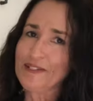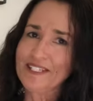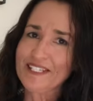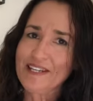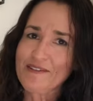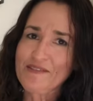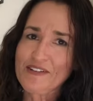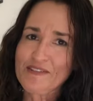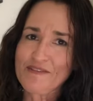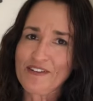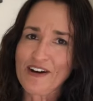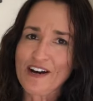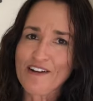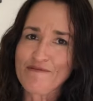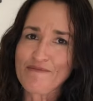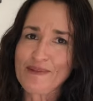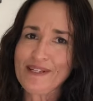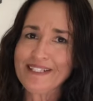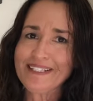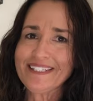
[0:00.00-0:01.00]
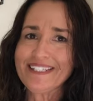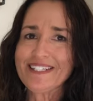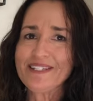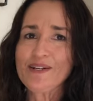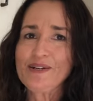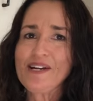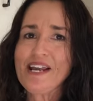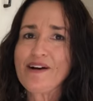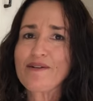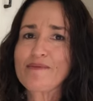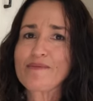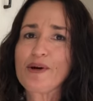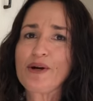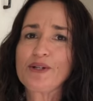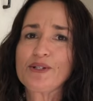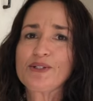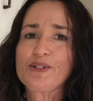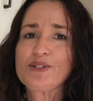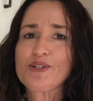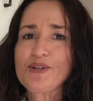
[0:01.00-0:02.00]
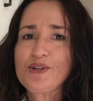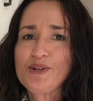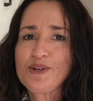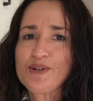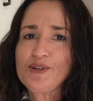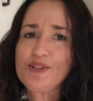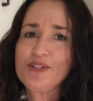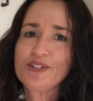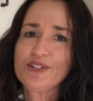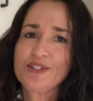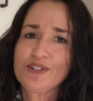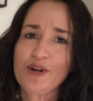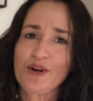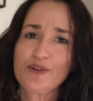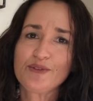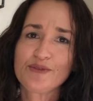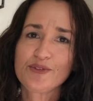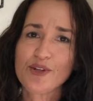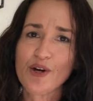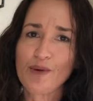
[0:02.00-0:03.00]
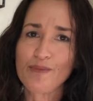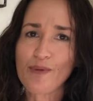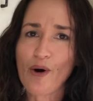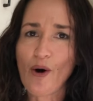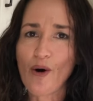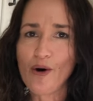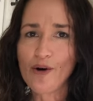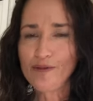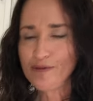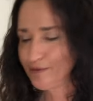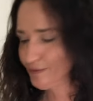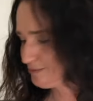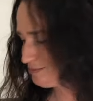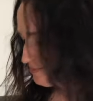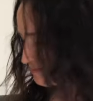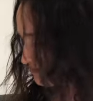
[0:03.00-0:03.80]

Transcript: been 75 minutes, so now I'm going to turn the stove top off